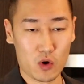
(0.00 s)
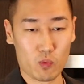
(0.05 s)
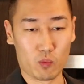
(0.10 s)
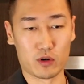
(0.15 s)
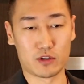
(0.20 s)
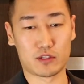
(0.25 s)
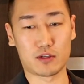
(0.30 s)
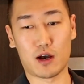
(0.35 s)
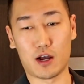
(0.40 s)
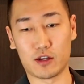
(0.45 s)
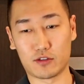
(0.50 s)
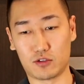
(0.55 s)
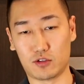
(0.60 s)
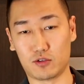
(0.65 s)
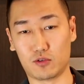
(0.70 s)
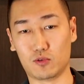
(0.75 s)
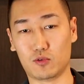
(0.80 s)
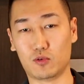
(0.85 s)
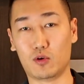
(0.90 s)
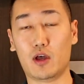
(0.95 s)
We're taught
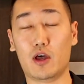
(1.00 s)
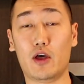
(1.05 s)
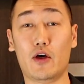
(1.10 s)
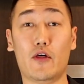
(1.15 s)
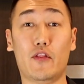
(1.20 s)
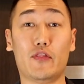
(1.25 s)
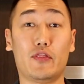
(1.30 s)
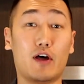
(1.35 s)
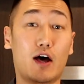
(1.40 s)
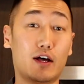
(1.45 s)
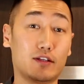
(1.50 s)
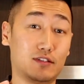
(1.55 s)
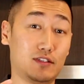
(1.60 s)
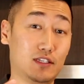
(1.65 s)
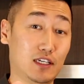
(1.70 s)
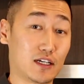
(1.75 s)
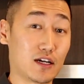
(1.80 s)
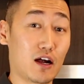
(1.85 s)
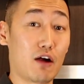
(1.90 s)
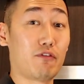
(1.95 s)
to not
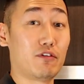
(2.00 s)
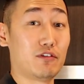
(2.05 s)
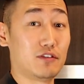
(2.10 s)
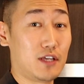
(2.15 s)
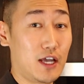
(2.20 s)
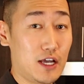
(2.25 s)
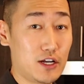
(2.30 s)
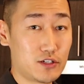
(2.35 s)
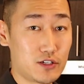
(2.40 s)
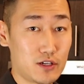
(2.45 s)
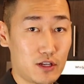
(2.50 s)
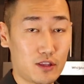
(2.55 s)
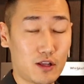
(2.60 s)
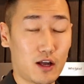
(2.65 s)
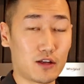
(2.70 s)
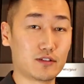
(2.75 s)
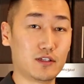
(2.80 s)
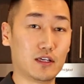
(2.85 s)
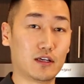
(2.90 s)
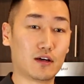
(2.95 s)
seek confrontation,
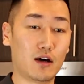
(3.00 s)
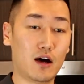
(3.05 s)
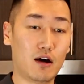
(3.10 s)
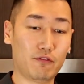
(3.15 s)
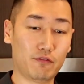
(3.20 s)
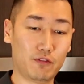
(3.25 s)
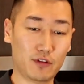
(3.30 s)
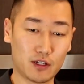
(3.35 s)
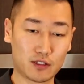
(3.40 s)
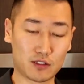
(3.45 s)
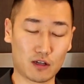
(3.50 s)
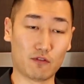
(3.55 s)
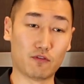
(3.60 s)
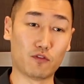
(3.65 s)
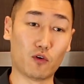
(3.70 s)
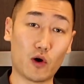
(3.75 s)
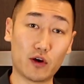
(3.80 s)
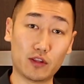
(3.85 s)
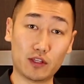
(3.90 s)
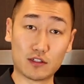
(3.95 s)
not seek conflicts,
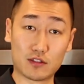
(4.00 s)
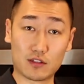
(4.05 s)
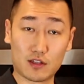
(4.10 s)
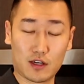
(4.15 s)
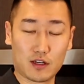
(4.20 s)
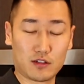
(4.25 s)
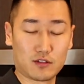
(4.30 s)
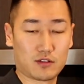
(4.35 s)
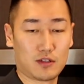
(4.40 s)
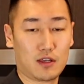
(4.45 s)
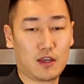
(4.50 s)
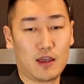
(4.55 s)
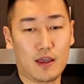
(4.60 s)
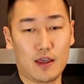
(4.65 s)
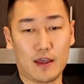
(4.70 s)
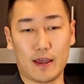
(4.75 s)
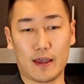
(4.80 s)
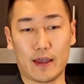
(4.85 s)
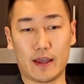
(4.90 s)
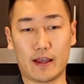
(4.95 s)
avoid these things,
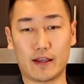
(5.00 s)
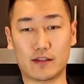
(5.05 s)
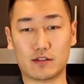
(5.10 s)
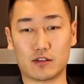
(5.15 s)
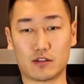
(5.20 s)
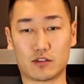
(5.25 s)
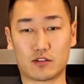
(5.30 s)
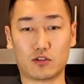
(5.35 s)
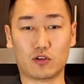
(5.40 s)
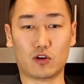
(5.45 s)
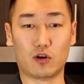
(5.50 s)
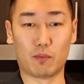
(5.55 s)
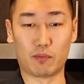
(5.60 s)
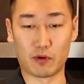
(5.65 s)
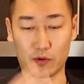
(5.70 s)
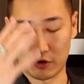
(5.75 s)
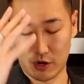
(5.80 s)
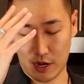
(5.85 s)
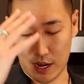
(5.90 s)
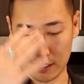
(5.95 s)
and just
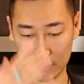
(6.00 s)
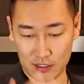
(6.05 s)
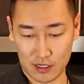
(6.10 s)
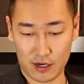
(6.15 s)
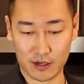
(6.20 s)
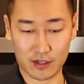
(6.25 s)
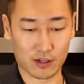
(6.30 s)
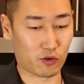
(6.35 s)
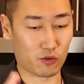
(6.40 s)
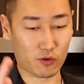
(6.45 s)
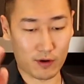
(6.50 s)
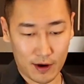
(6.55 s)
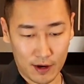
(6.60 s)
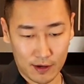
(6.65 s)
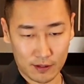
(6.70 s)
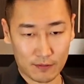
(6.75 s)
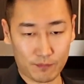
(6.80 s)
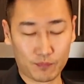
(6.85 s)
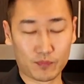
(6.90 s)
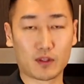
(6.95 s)
put your head down and
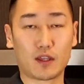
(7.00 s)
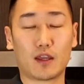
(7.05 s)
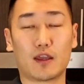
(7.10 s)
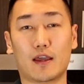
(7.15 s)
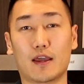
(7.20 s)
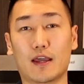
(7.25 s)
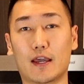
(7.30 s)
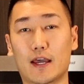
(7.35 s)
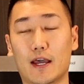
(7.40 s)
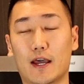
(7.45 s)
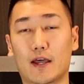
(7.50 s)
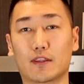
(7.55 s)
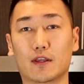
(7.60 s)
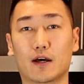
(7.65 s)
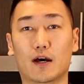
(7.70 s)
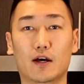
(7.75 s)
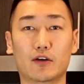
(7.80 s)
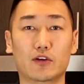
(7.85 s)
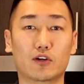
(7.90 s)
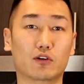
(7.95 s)
grind, and
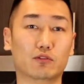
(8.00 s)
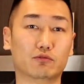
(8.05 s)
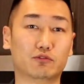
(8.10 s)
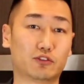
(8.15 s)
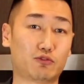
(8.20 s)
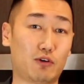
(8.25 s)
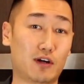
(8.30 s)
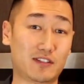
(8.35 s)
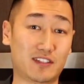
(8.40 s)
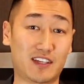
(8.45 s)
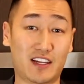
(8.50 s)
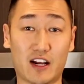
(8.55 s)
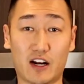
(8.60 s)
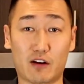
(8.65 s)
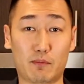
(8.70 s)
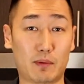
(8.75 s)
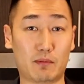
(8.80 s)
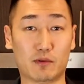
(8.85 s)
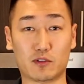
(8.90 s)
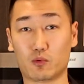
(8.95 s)
try to stay
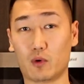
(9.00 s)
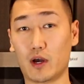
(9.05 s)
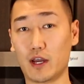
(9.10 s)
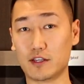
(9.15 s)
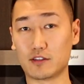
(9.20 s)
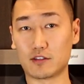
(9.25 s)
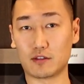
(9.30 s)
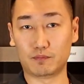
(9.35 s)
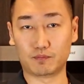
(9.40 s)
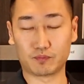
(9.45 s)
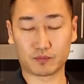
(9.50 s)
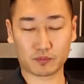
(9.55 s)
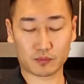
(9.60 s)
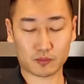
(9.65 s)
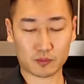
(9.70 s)
out of people's ways.